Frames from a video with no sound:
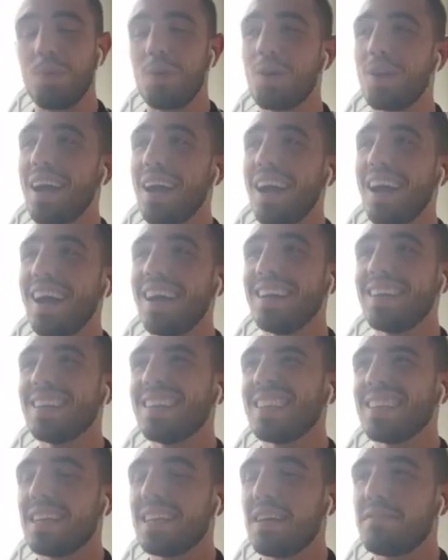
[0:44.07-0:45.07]
But I
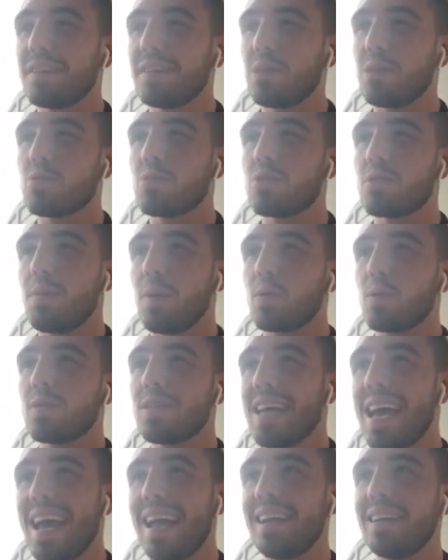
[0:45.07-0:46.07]
think it was
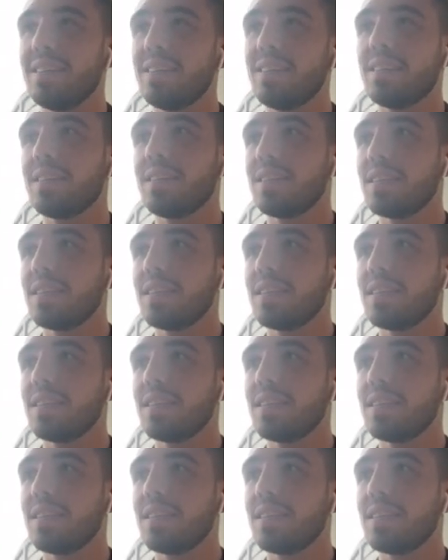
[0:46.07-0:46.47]
about 10